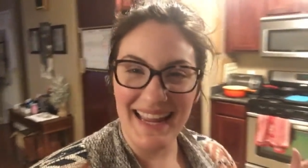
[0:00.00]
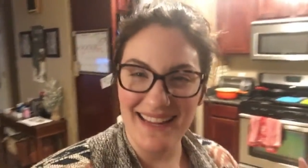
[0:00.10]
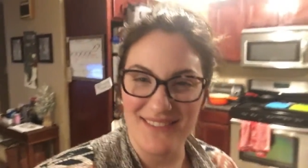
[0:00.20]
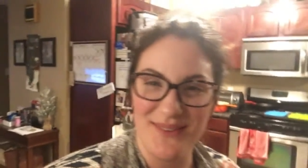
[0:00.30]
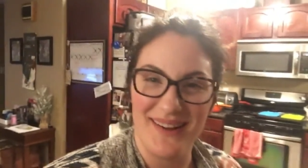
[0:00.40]

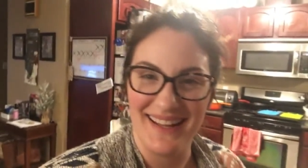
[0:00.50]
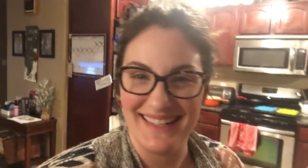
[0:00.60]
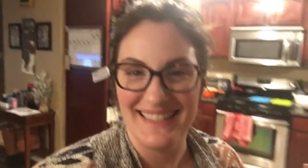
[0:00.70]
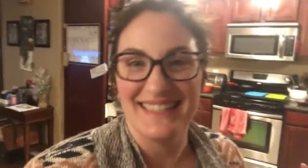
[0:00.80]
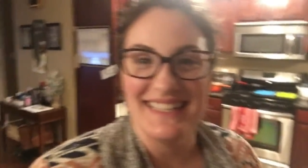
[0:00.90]
Hey
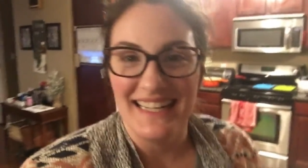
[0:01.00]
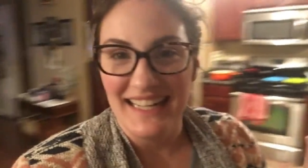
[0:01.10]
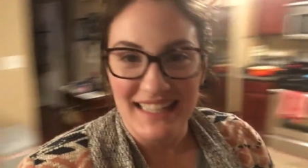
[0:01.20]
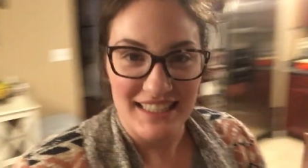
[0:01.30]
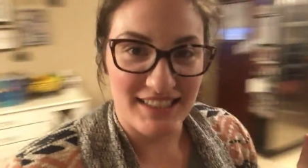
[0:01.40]
everyone!
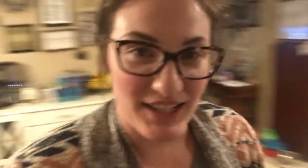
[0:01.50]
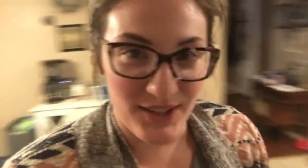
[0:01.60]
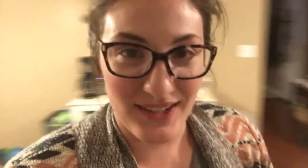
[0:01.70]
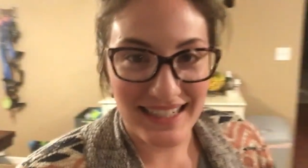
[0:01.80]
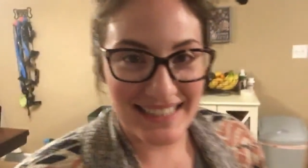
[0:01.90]

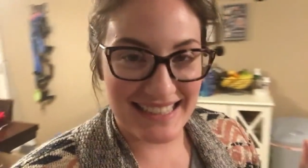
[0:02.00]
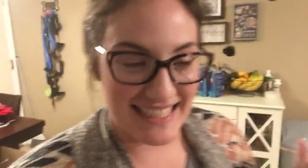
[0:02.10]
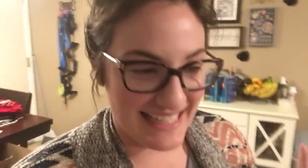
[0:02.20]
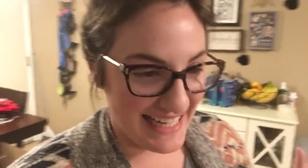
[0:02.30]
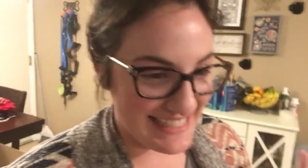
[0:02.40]
So
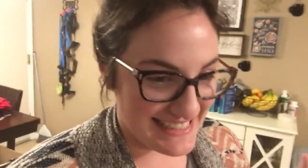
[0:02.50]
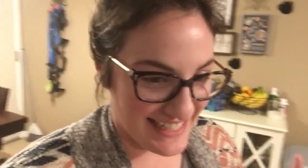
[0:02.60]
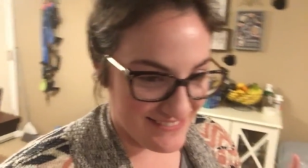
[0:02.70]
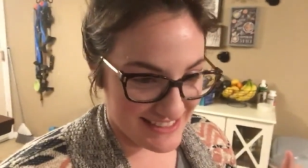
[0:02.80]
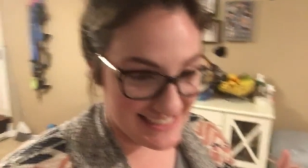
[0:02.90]
tonight
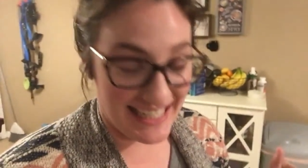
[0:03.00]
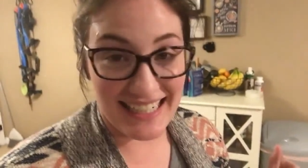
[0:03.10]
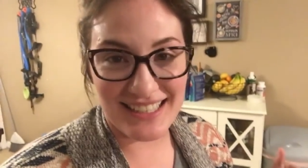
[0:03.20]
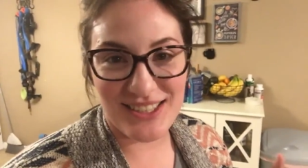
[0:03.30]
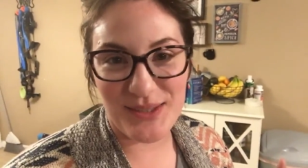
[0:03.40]
I've
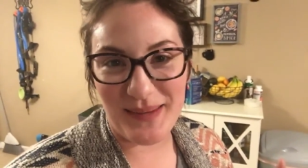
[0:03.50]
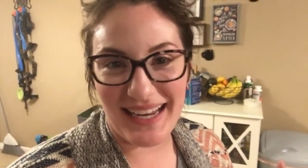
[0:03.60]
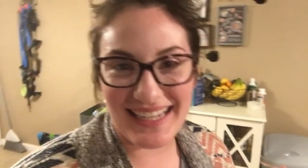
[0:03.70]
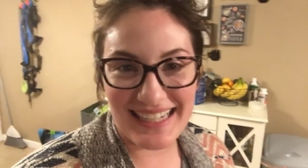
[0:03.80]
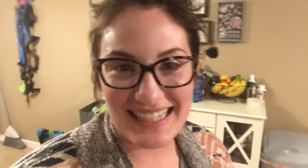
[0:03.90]
decided to
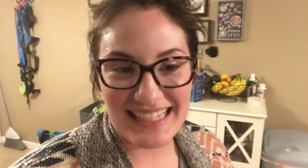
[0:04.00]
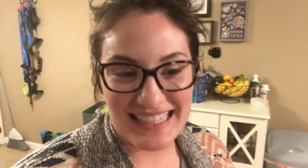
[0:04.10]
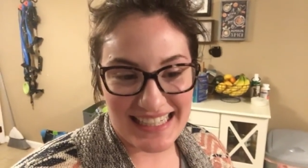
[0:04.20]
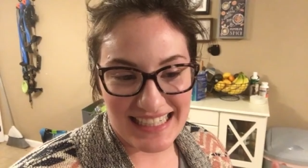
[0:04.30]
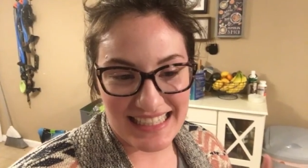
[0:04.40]
make
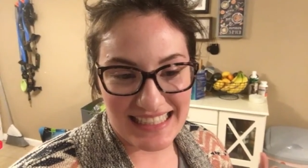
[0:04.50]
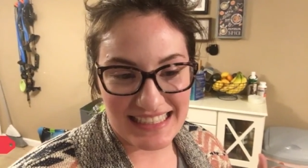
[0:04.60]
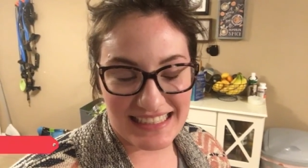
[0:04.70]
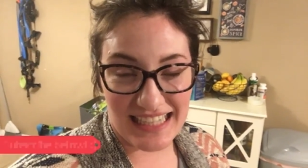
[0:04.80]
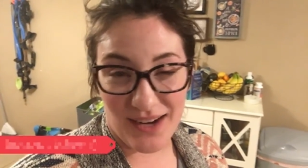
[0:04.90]

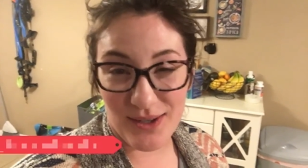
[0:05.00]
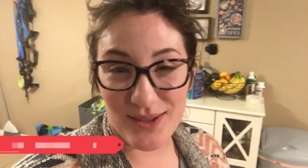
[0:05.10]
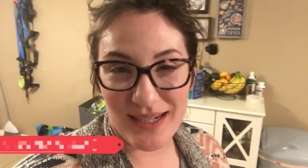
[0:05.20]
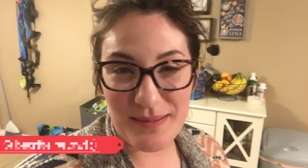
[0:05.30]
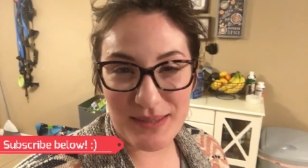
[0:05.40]
sour
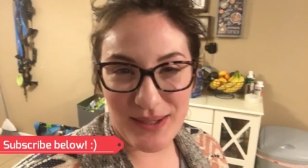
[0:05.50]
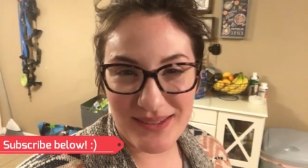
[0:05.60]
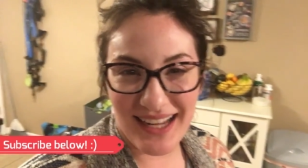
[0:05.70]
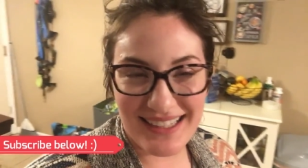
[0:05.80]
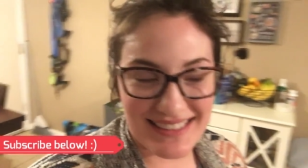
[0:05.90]
cream
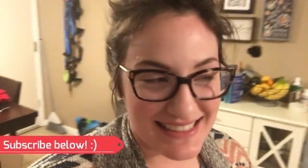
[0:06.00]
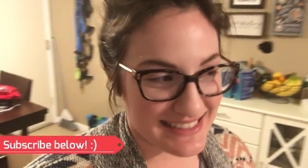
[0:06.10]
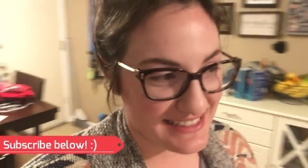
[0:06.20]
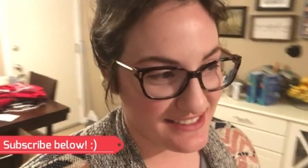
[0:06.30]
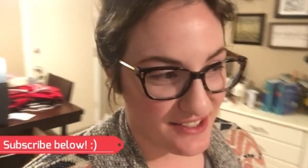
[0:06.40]
donuts,
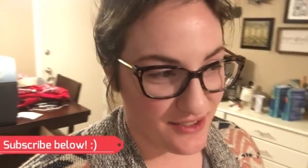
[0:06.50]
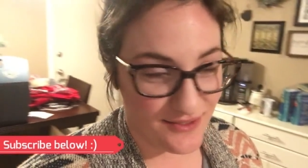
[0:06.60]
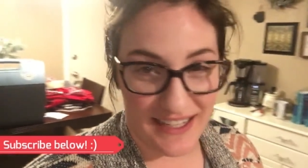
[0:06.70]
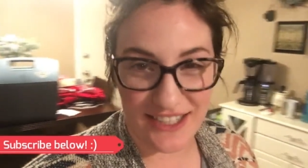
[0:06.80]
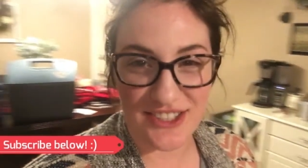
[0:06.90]

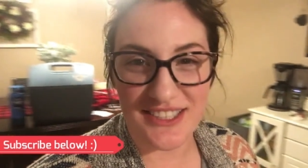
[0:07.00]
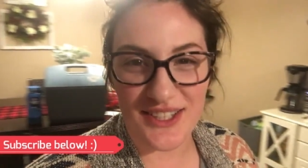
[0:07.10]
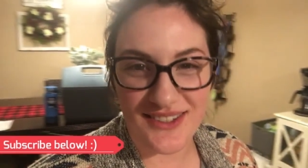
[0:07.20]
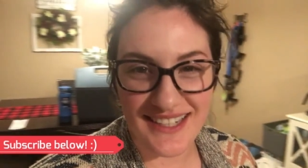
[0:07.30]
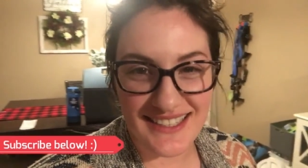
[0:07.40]
old-fashioned
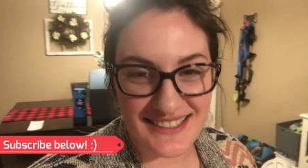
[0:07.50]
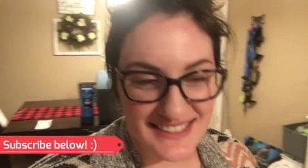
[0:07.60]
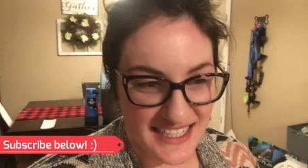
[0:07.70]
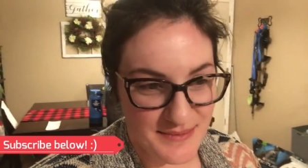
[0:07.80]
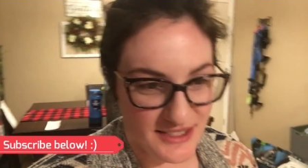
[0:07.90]
donuts,
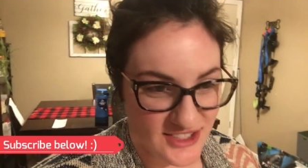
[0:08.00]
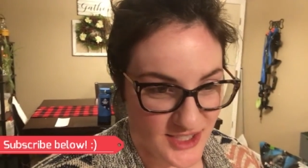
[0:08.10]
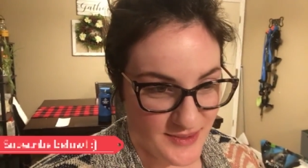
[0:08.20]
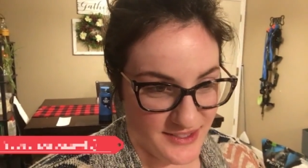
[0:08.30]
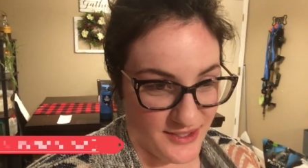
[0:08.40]
I'm
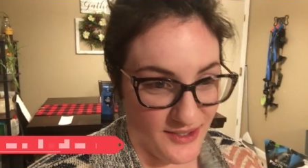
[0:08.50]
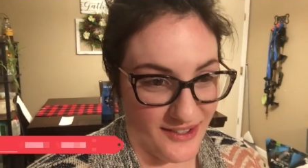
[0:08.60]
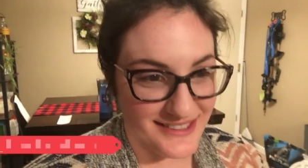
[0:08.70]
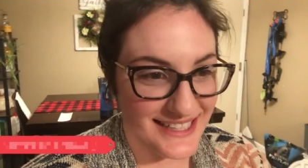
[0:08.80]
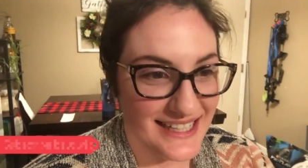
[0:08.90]
unsure what they're
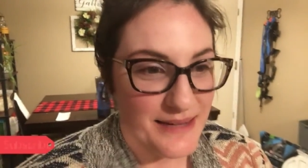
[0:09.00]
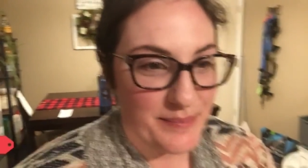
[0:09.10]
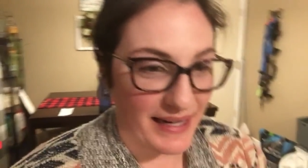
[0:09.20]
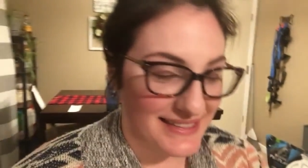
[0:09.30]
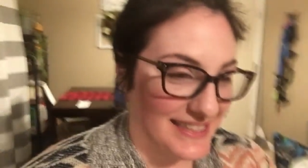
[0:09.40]
called,
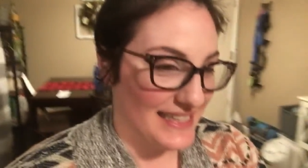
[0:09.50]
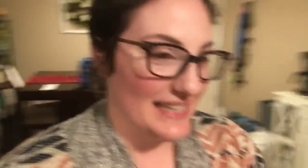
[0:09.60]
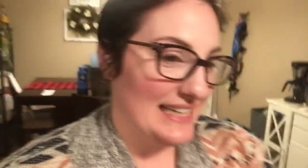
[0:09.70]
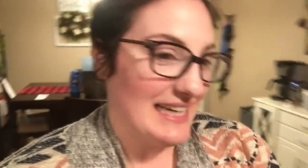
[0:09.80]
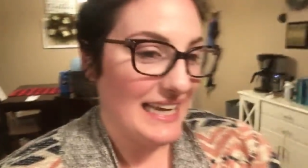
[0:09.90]
but
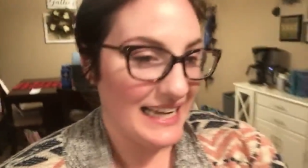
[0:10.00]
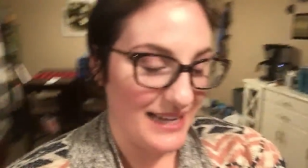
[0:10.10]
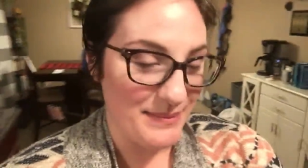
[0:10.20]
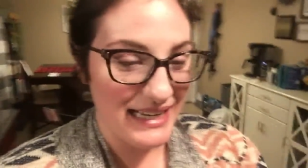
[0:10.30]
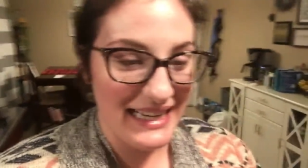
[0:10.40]

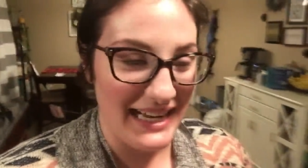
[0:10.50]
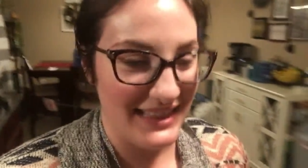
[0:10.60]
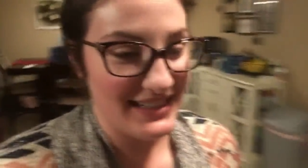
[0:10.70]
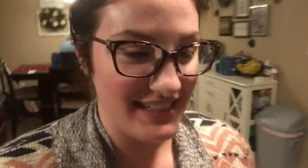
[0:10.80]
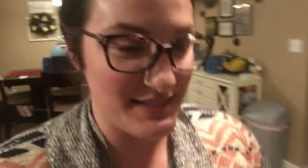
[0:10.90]
um,
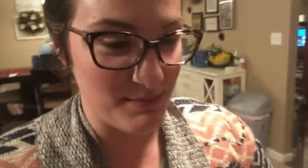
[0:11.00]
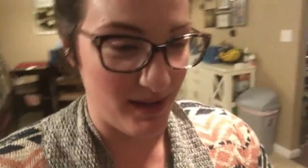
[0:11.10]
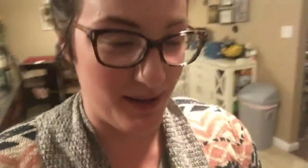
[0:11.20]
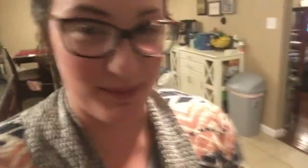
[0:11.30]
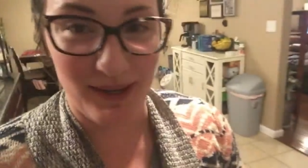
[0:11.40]
Anthony's mom